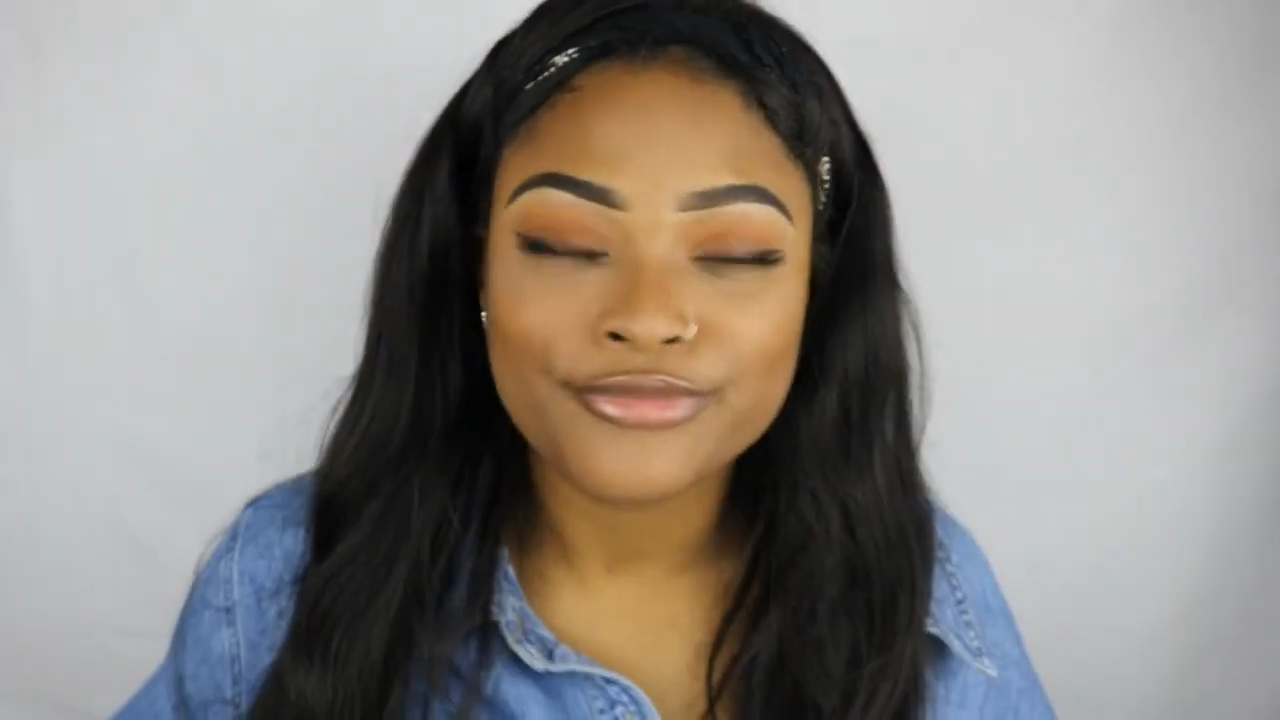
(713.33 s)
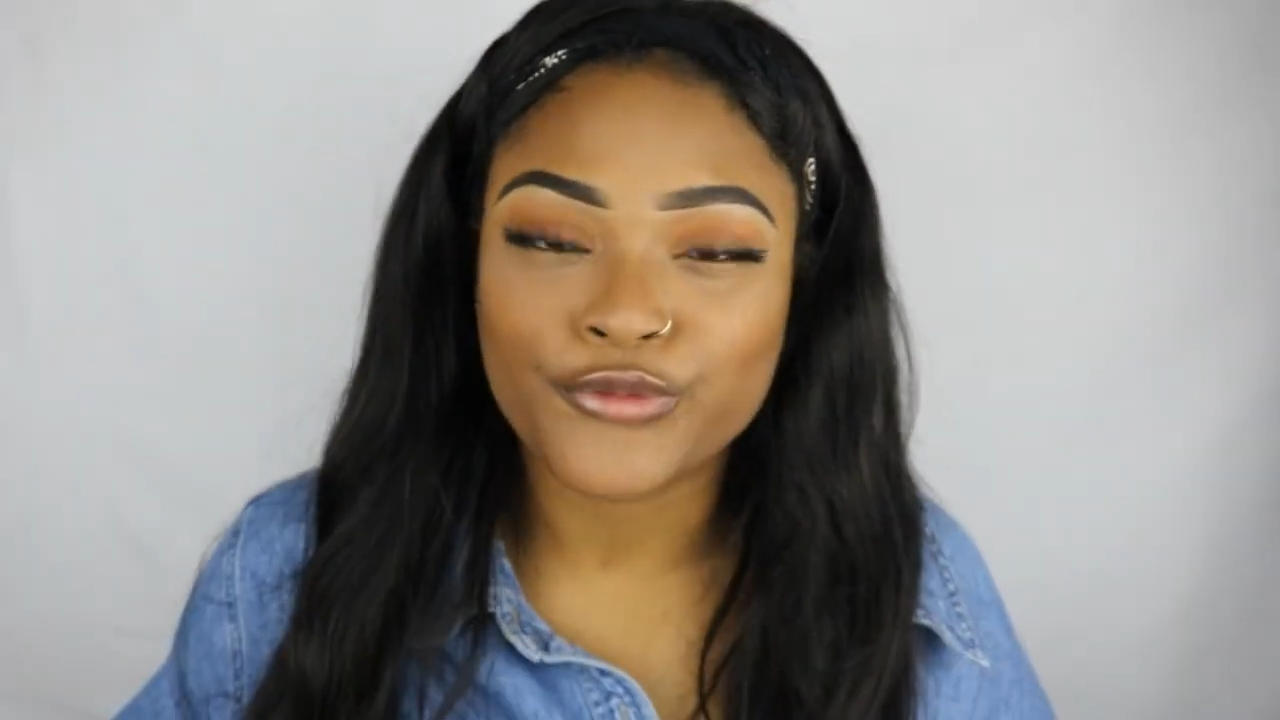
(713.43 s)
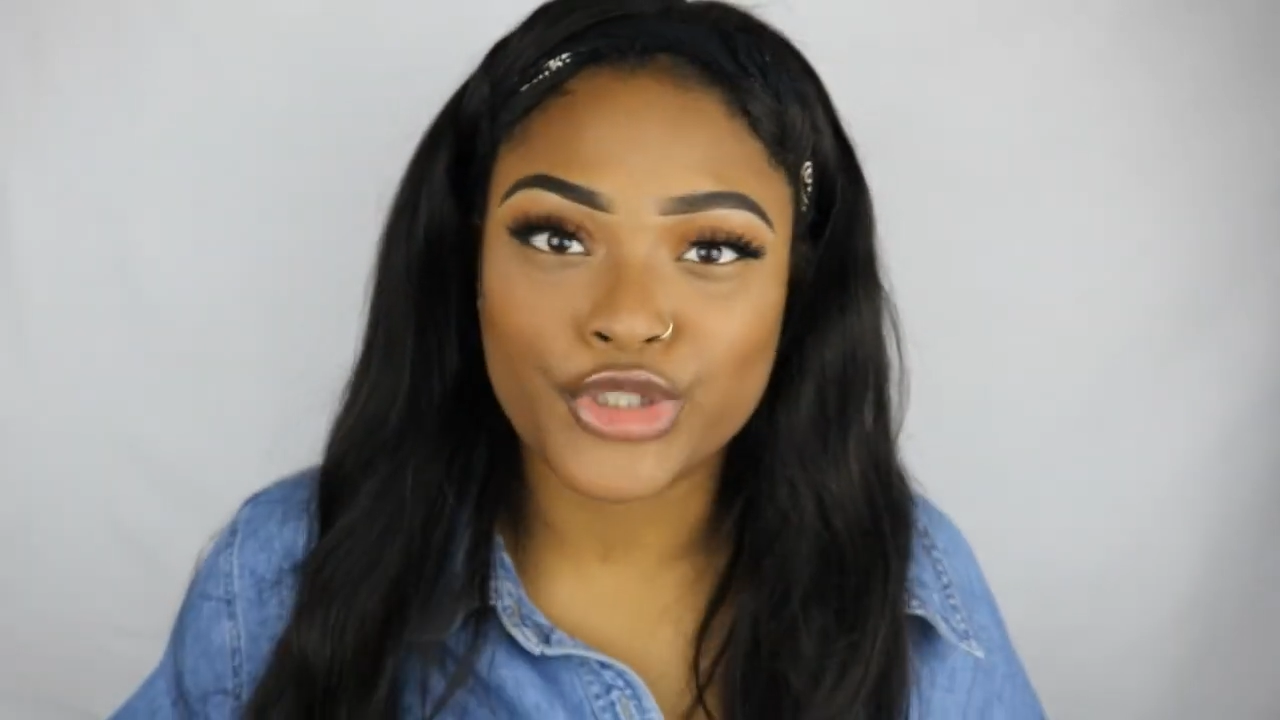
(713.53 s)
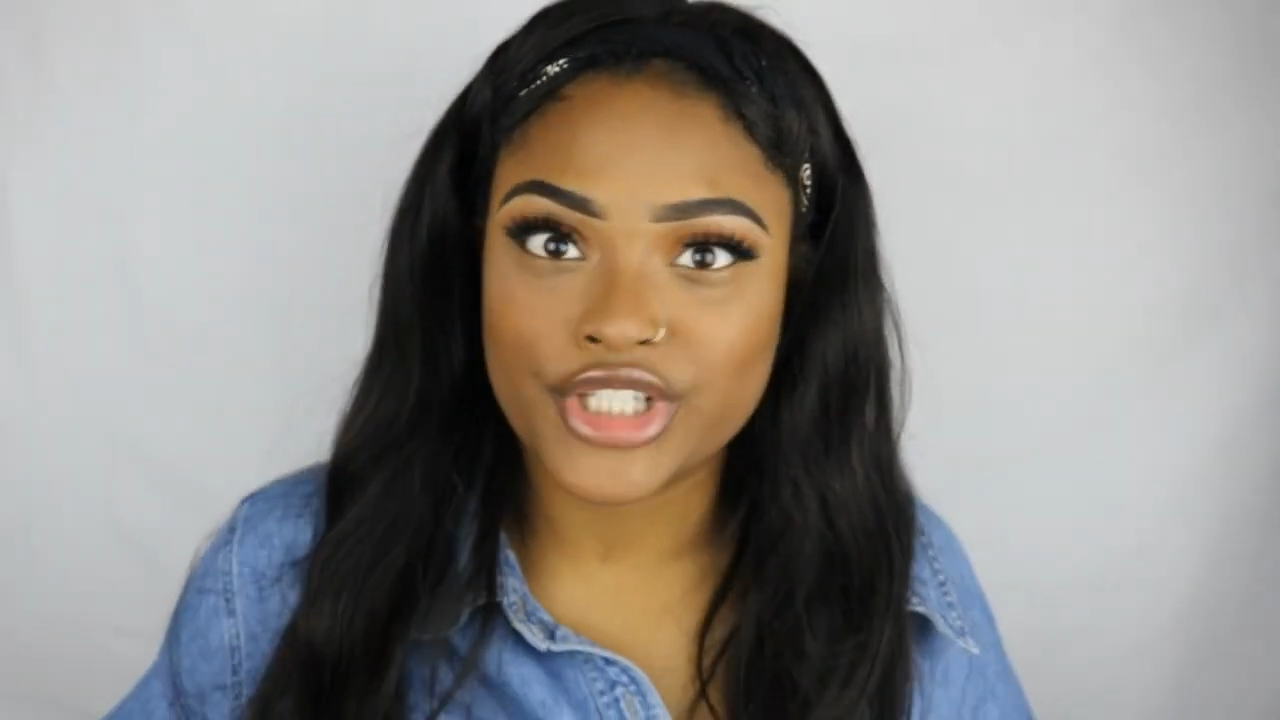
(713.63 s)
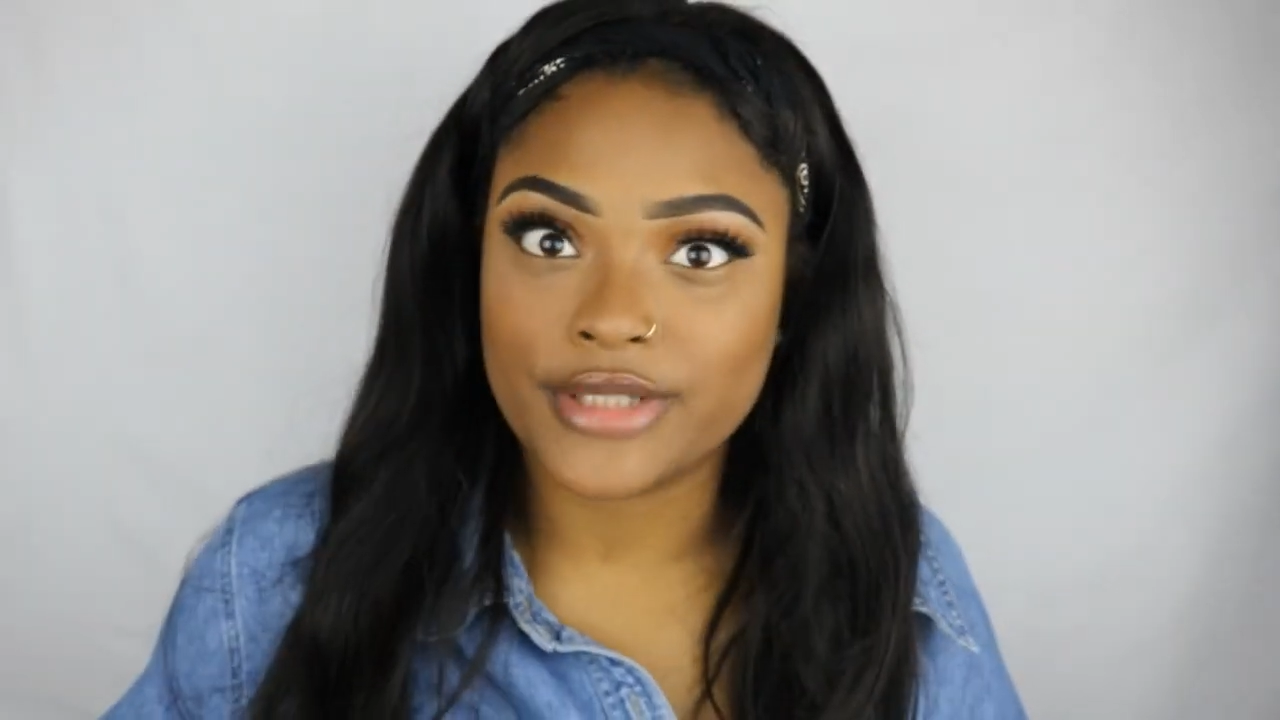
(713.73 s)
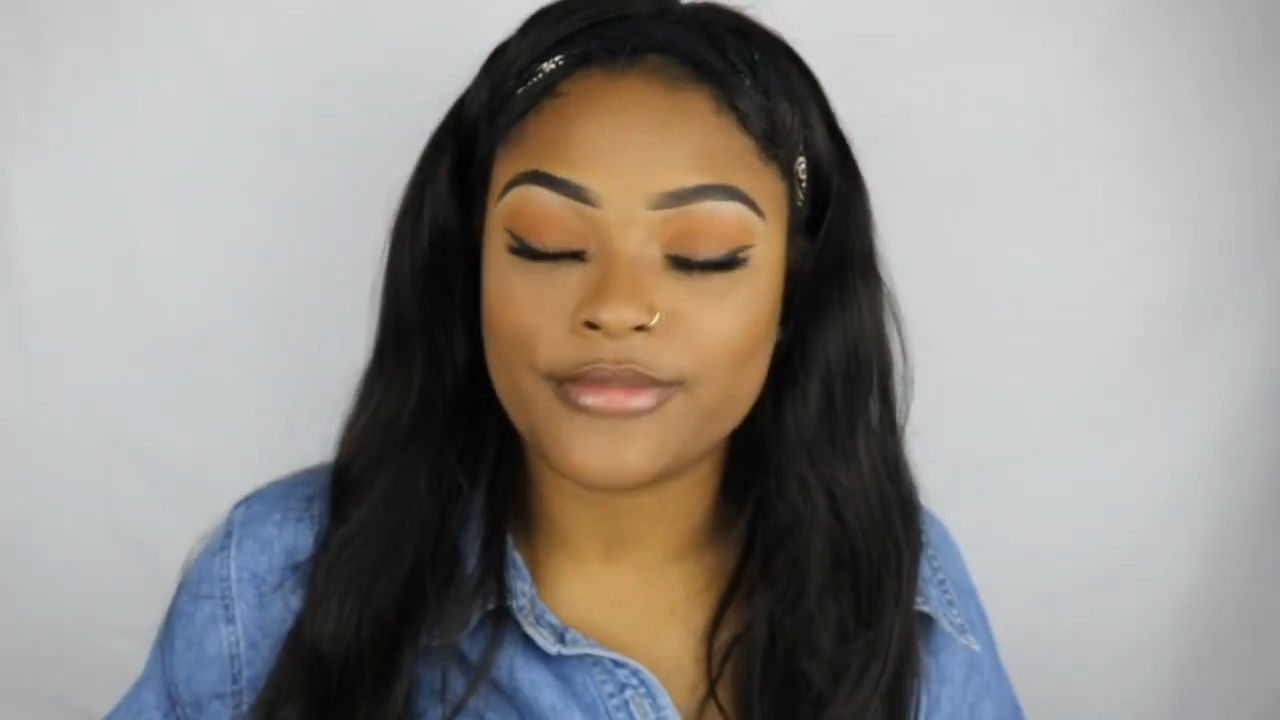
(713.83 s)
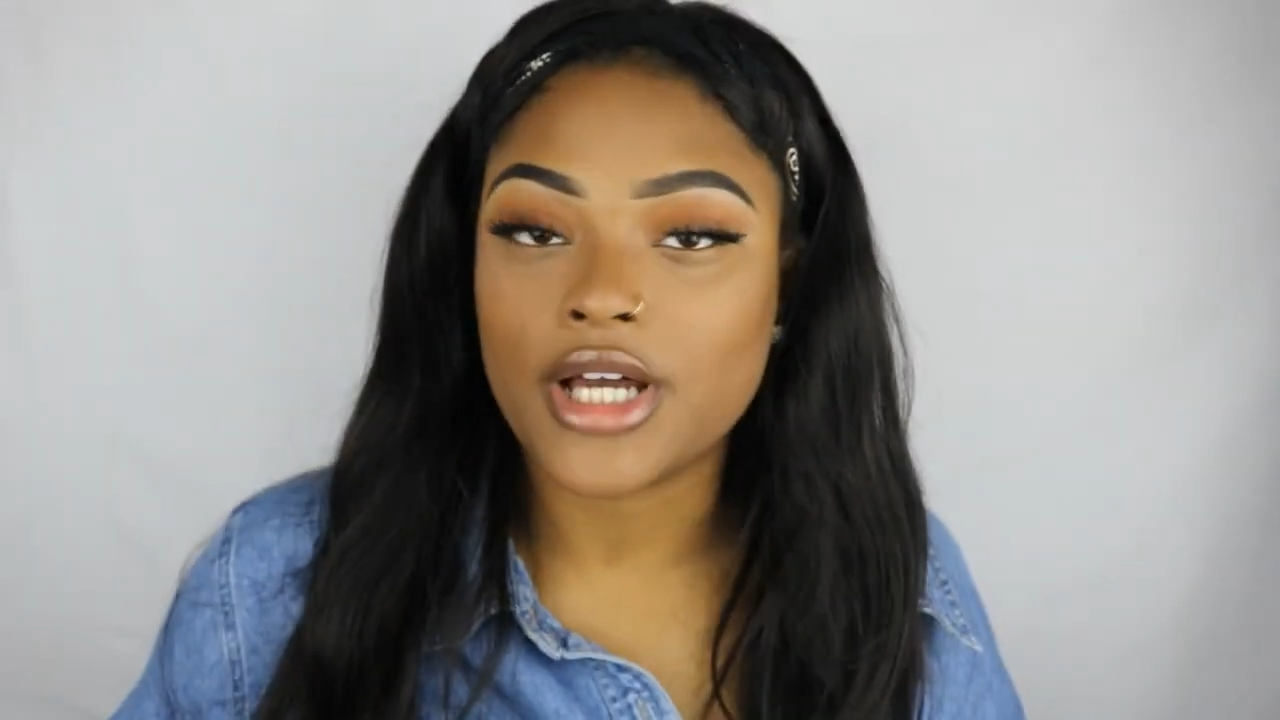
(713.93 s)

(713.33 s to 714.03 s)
for cheap,